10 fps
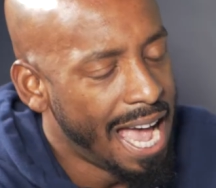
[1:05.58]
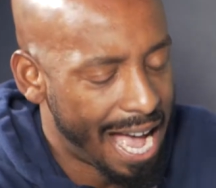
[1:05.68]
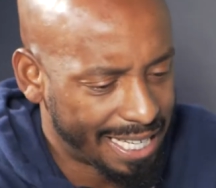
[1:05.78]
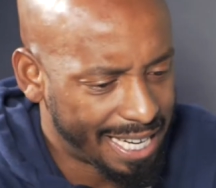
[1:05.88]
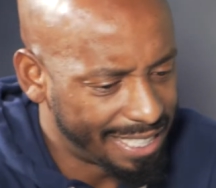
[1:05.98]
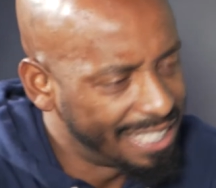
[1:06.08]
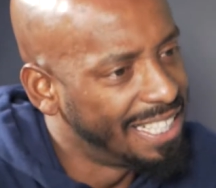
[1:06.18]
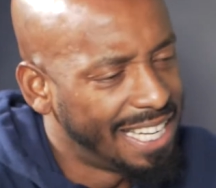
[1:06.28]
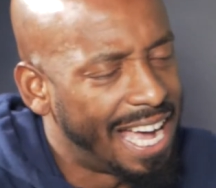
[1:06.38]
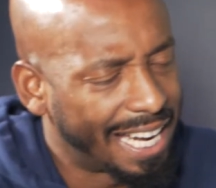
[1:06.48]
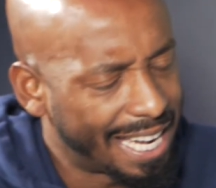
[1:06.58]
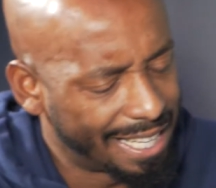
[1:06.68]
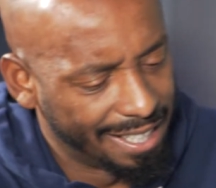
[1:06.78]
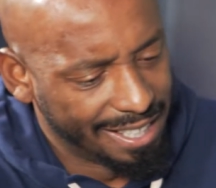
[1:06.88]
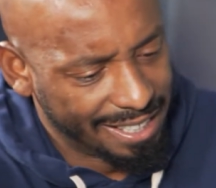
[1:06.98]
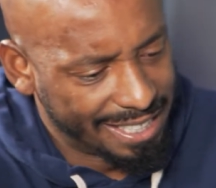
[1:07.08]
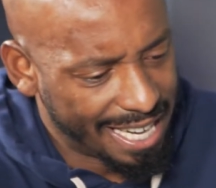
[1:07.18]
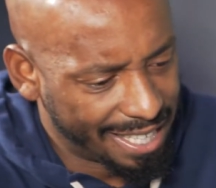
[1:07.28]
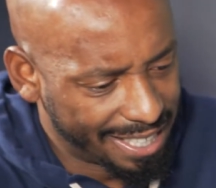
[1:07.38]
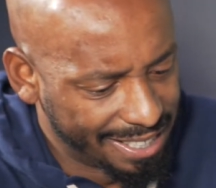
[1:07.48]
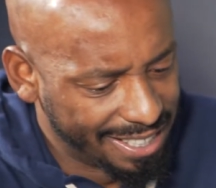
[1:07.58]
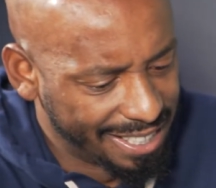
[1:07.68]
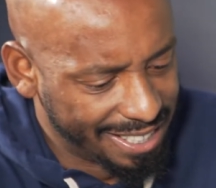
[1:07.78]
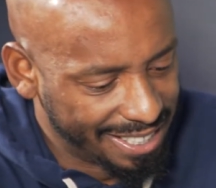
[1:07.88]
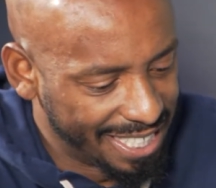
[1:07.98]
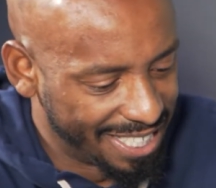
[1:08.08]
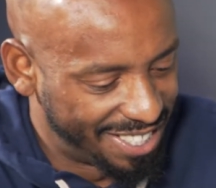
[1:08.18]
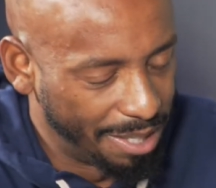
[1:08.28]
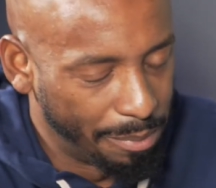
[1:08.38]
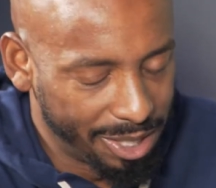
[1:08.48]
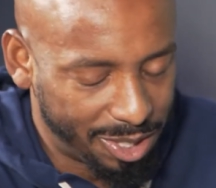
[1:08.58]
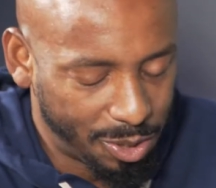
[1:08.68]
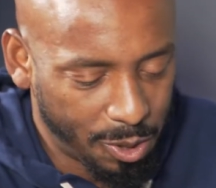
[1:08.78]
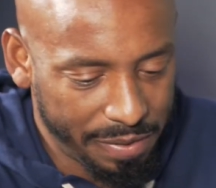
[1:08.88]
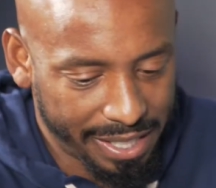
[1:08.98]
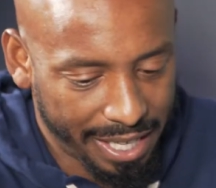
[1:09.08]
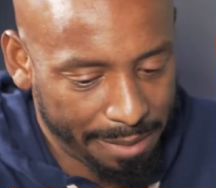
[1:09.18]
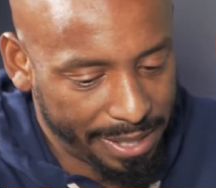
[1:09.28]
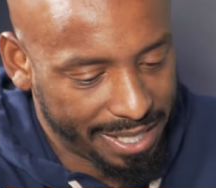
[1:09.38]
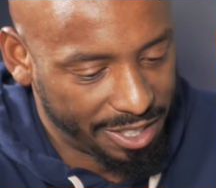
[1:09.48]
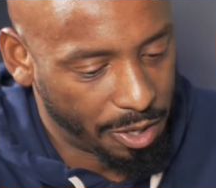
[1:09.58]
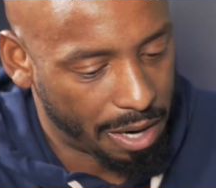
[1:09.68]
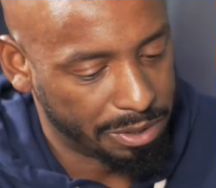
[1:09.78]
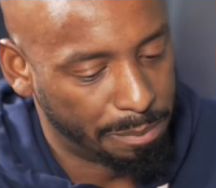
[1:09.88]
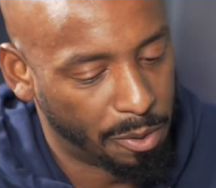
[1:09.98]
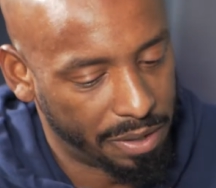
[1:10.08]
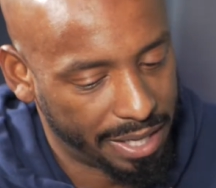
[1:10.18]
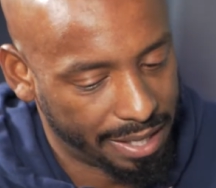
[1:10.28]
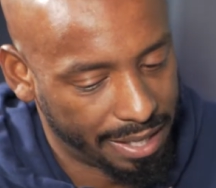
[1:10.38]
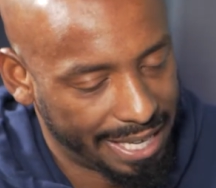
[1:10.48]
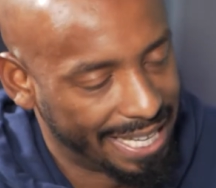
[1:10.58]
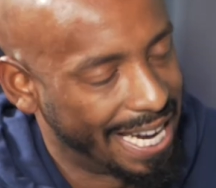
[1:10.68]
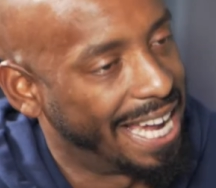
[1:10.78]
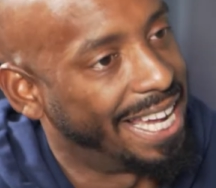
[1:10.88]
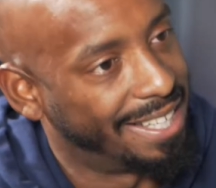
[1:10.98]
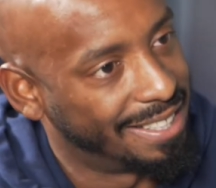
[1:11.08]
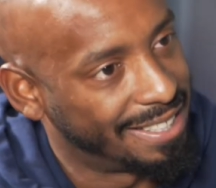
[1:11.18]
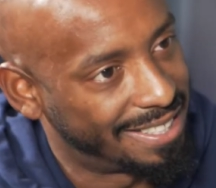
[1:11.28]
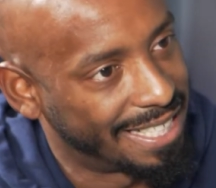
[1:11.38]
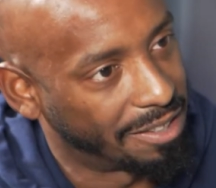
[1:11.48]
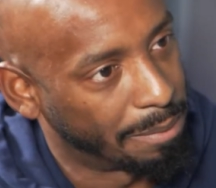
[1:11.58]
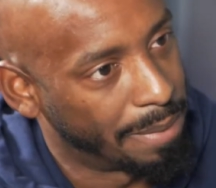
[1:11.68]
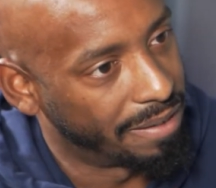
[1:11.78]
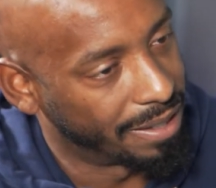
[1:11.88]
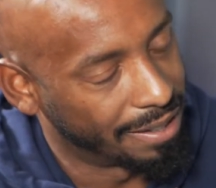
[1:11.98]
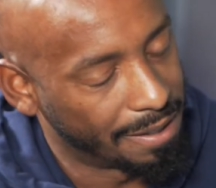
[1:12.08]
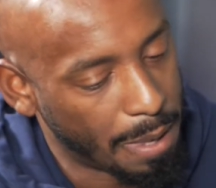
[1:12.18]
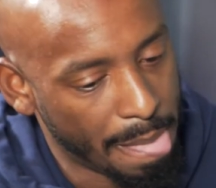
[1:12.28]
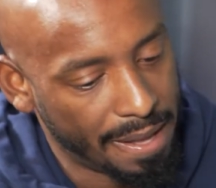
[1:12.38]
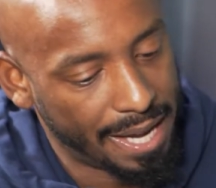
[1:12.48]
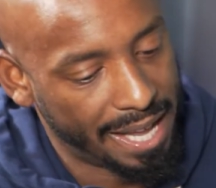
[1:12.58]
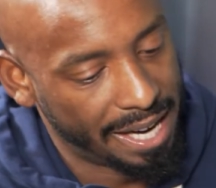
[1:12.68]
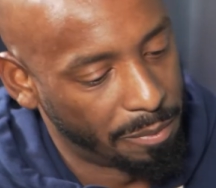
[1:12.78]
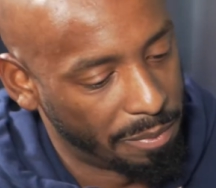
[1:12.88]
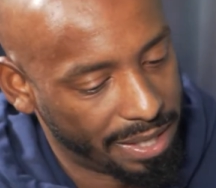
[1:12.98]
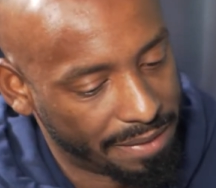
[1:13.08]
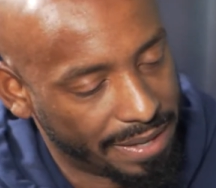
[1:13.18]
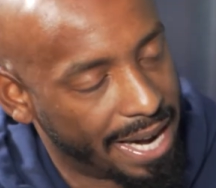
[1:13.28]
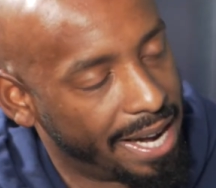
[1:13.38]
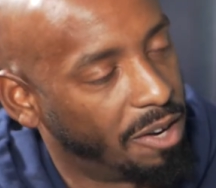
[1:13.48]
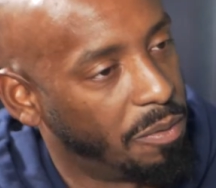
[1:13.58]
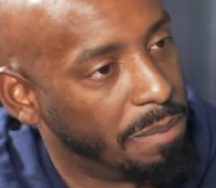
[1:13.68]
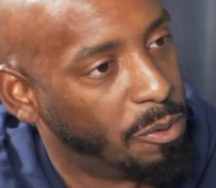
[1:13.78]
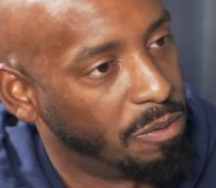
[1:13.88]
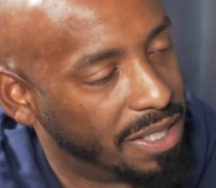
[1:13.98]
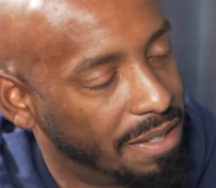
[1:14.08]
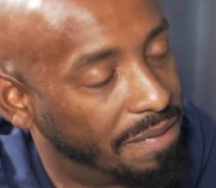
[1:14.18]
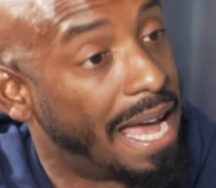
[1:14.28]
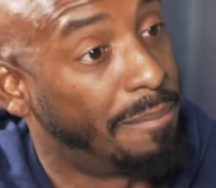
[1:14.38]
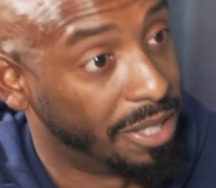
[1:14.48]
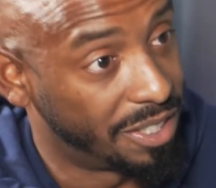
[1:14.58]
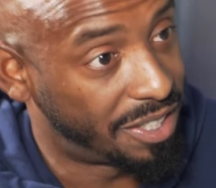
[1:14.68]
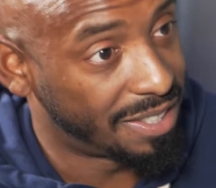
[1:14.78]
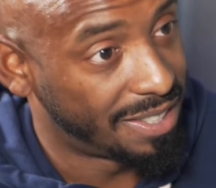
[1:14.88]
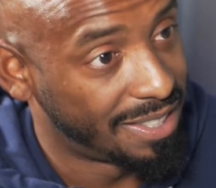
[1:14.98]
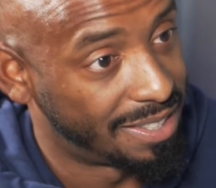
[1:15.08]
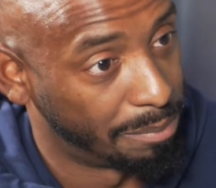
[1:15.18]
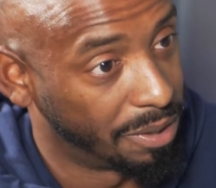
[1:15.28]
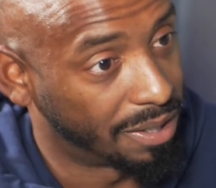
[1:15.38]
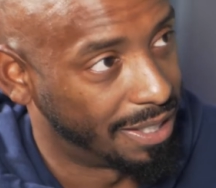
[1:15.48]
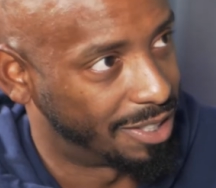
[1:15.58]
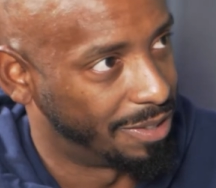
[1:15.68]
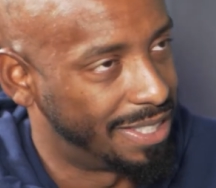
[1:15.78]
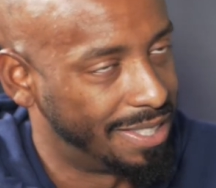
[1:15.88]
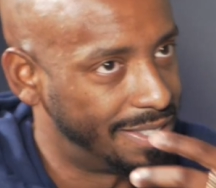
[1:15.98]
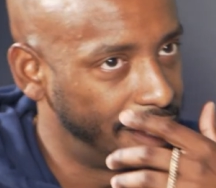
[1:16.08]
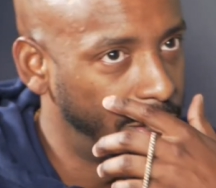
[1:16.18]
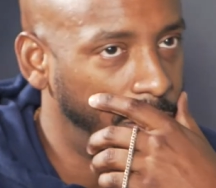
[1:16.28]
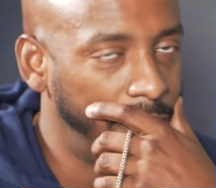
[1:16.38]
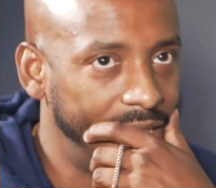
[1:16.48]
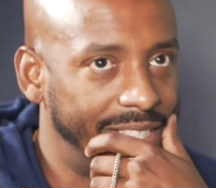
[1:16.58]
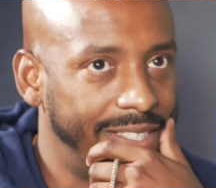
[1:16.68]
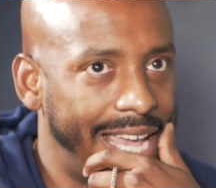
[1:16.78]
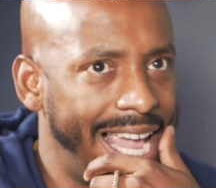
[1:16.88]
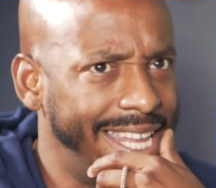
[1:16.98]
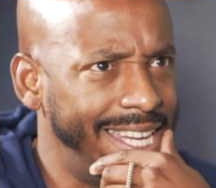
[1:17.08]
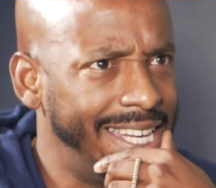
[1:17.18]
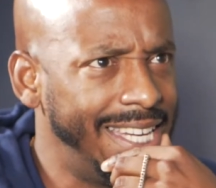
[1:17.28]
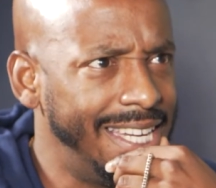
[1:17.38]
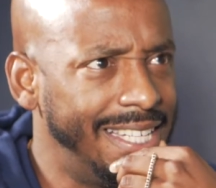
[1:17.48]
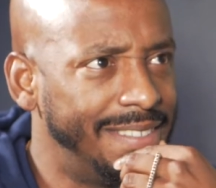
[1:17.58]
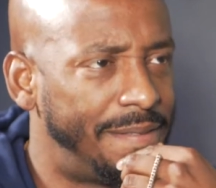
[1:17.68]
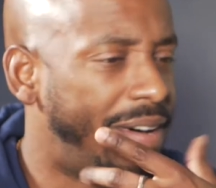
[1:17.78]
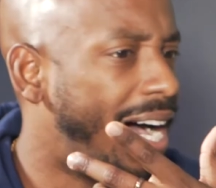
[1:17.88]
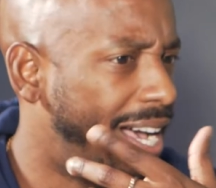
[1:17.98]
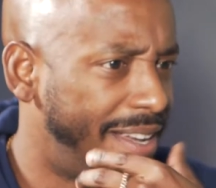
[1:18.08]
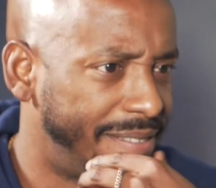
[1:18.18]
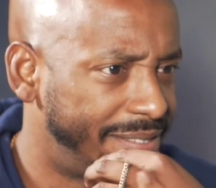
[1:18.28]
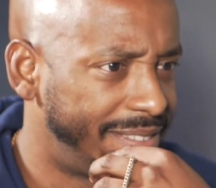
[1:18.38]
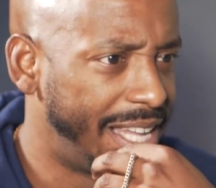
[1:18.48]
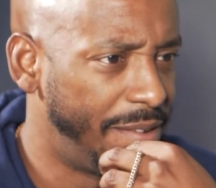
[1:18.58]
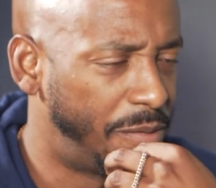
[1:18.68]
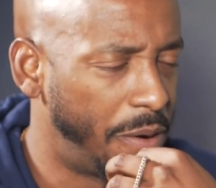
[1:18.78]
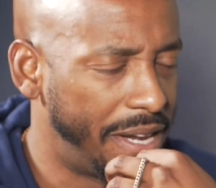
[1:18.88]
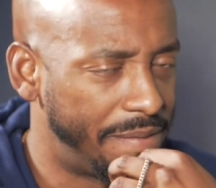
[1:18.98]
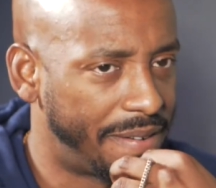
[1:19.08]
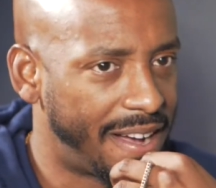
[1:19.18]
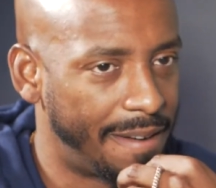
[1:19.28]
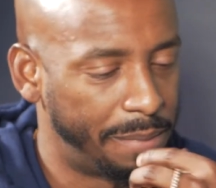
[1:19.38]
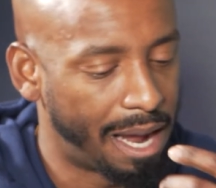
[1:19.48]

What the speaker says: I got a kind of like a similar story, like, because, you know, I was born in Guyana, in South America, and then when we left Guyana, we moved to Flatbush, to Brooklyn. So this is 85, 84, 85.